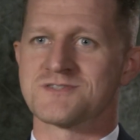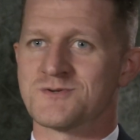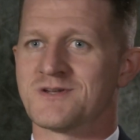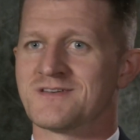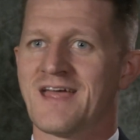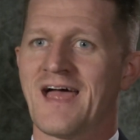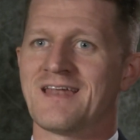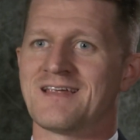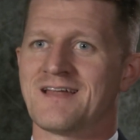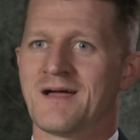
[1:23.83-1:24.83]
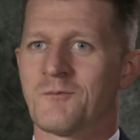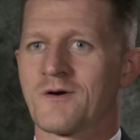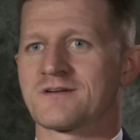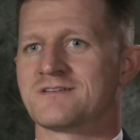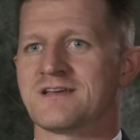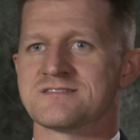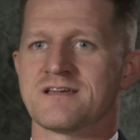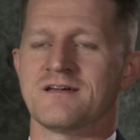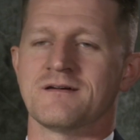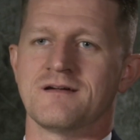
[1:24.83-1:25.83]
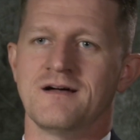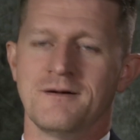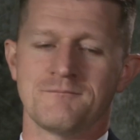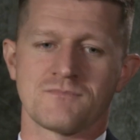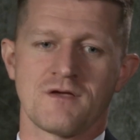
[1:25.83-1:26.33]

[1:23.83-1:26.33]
student debt, I worked as a